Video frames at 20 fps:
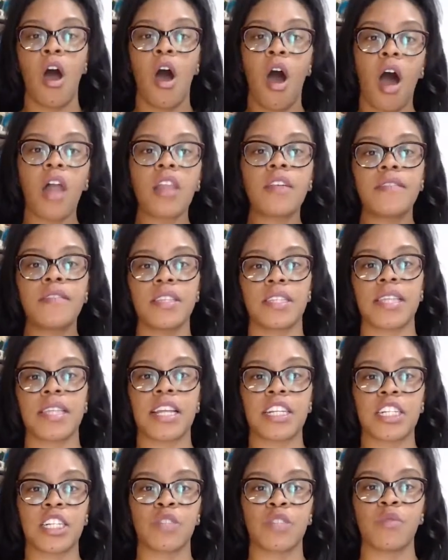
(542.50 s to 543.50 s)
all of the
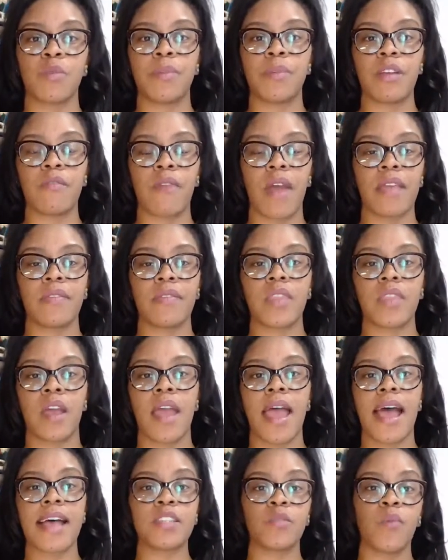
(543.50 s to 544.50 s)
sessions will be right
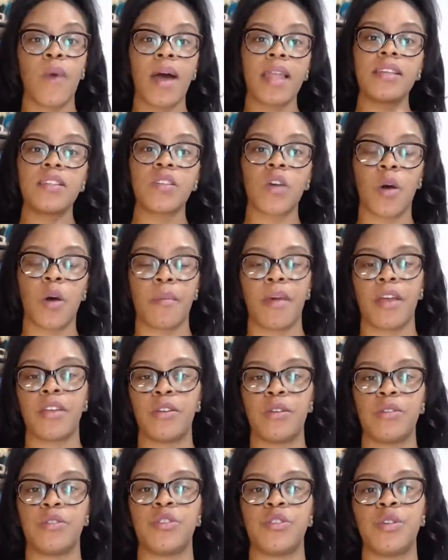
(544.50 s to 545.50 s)
there, as well as on my
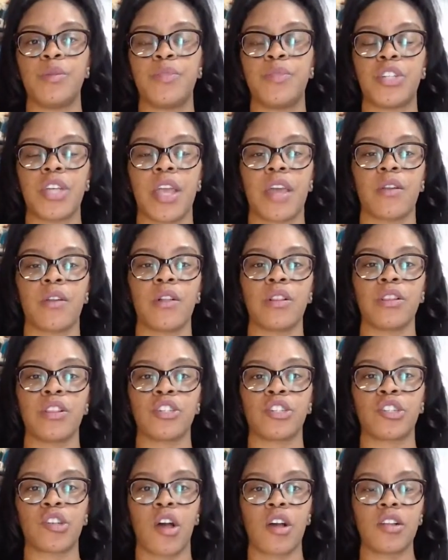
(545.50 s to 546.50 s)
YouTube channel,
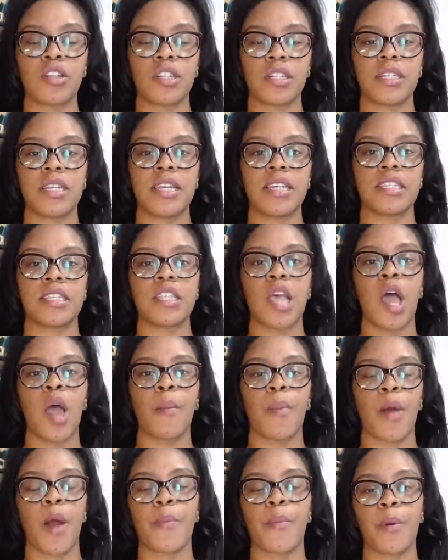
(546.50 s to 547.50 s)
LaShawn Janice,
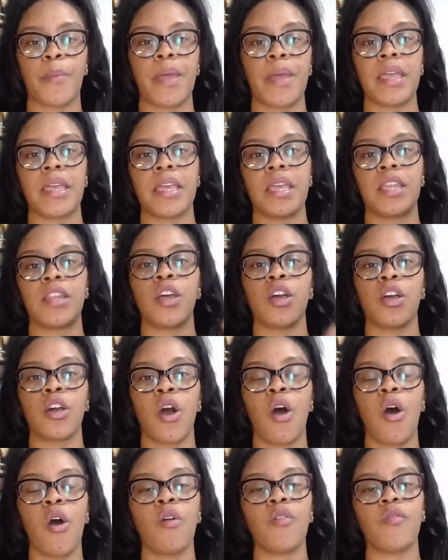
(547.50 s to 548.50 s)
Purple Pinkin.
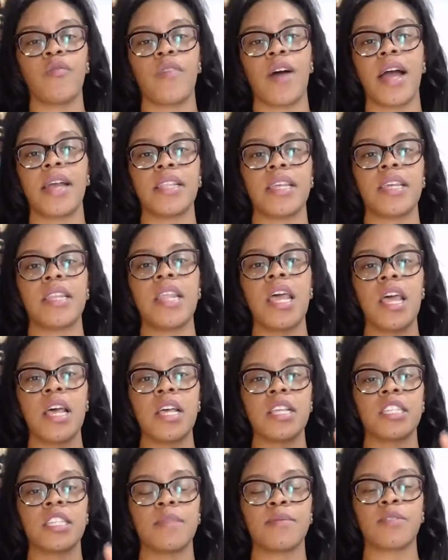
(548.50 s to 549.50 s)
Go find it,
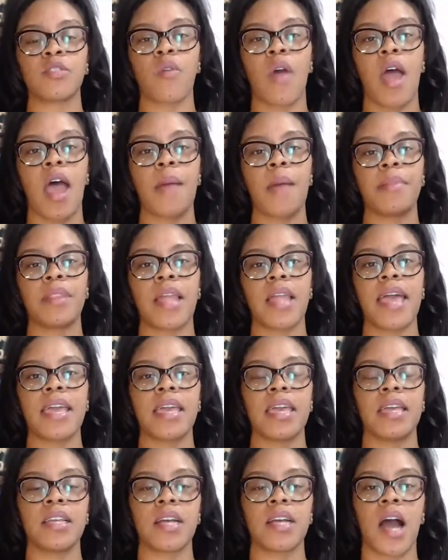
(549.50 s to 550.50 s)
subscribe,
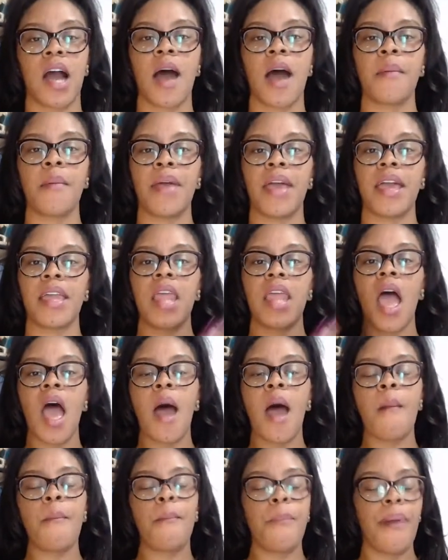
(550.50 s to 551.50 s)
like, and comment.
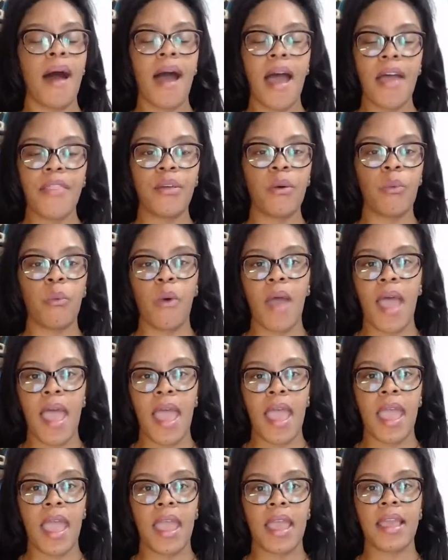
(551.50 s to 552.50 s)
By the
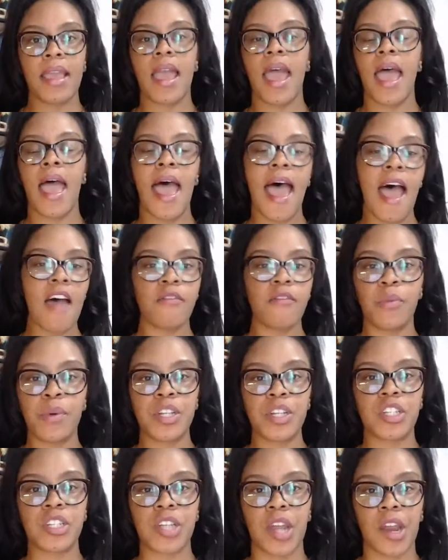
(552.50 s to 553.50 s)
way, have
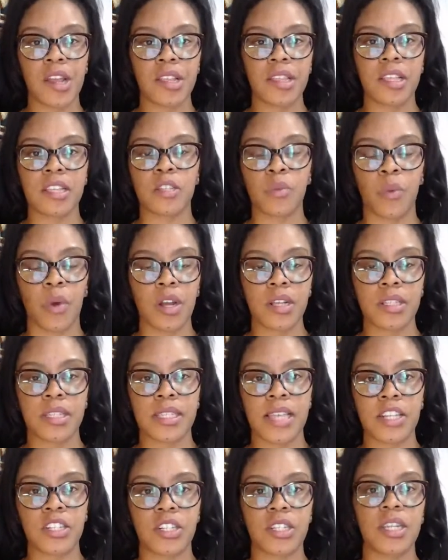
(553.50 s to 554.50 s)
we shared this work
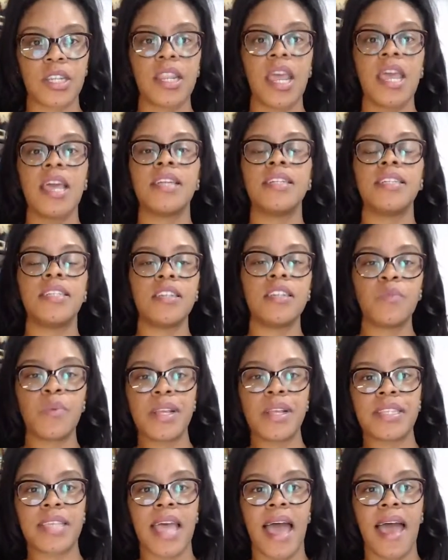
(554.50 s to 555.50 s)
session? Did
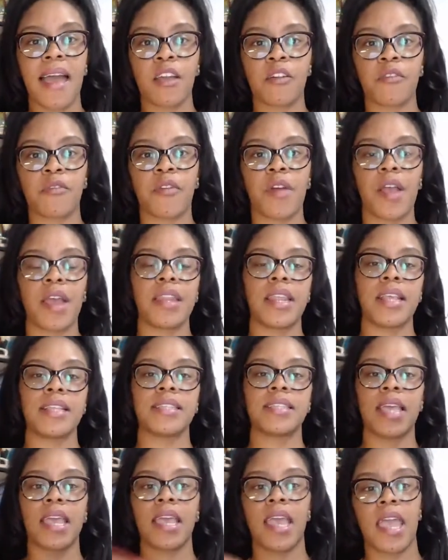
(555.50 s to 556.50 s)
we tag a friend and
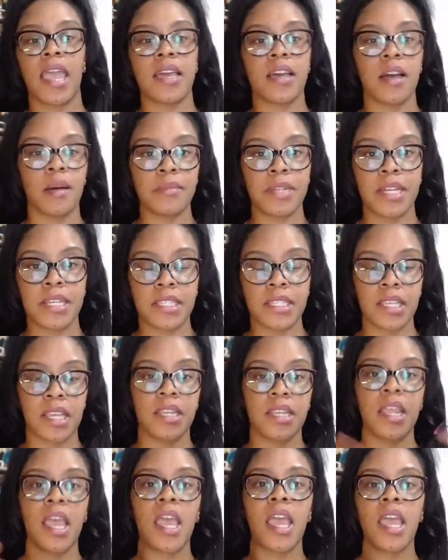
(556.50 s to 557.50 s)
say, hey, come
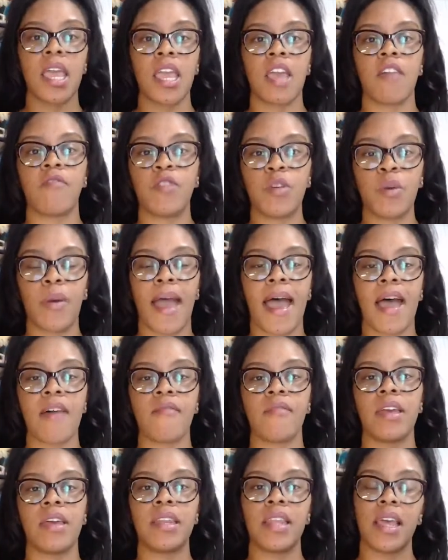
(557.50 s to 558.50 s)
listen? If you
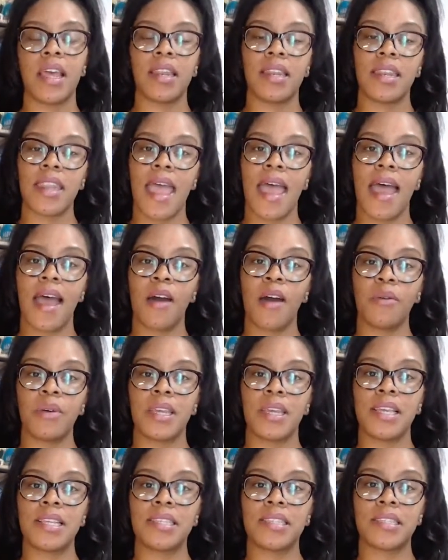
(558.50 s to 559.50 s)
haven't, now
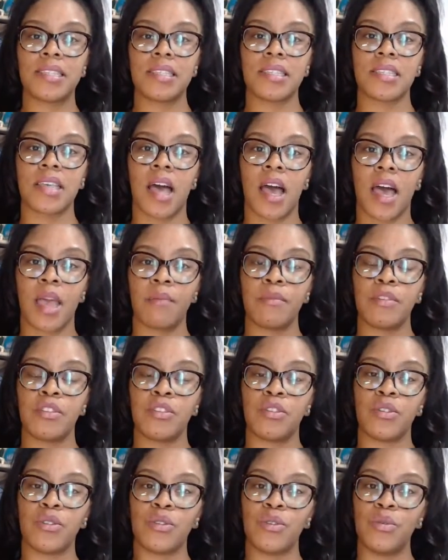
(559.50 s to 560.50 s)
is the time
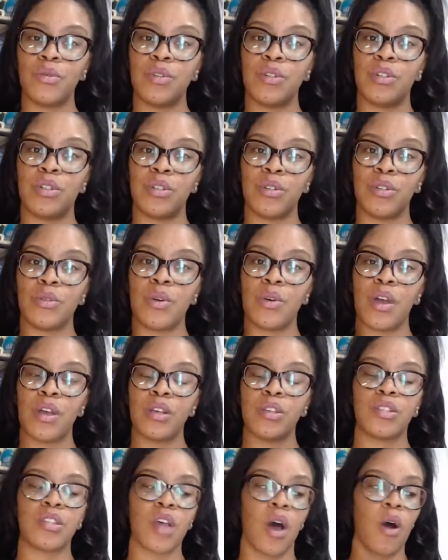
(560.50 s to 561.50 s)
to do
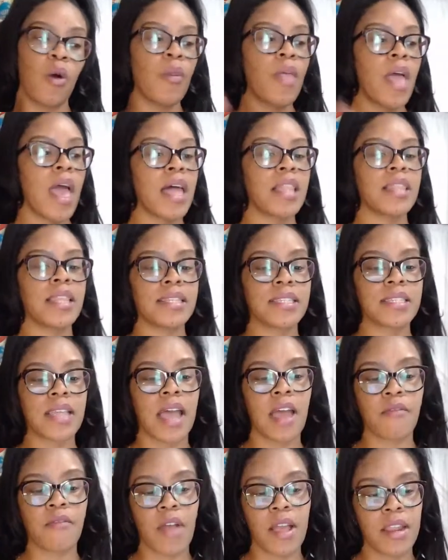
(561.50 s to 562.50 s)
so. Let's
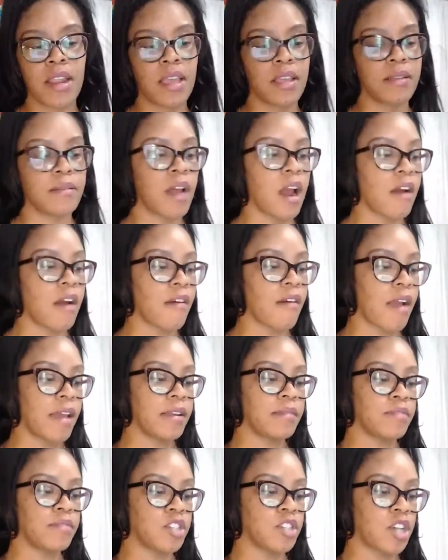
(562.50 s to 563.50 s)
dive right in. All
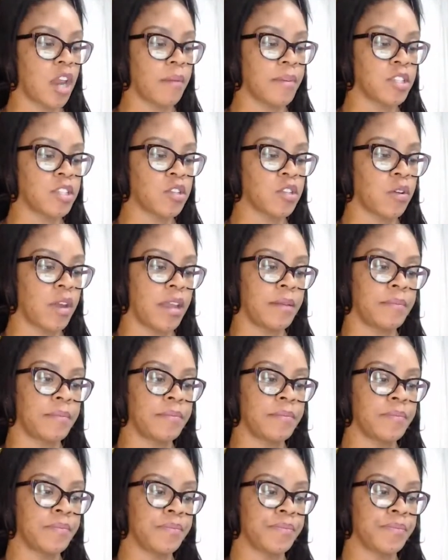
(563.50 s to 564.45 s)
right, sharing my screen.